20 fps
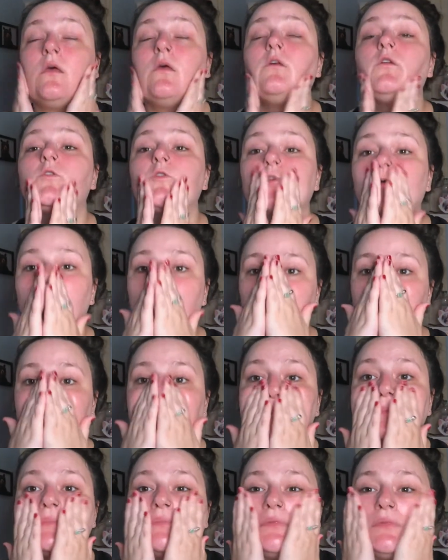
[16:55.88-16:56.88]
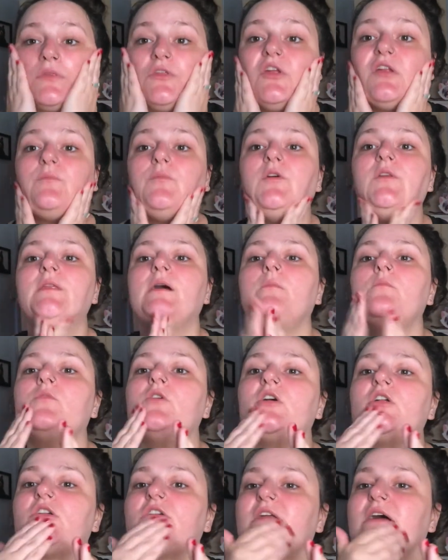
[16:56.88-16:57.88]
So just putting that
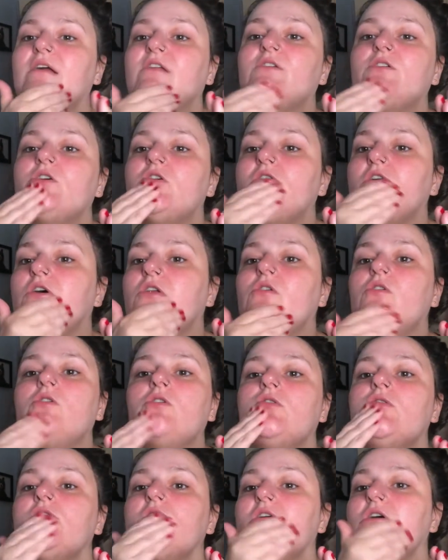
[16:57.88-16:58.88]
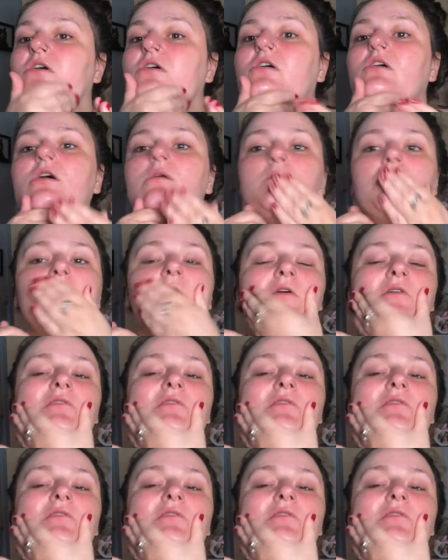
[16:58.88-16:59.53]
moisturiser on on top,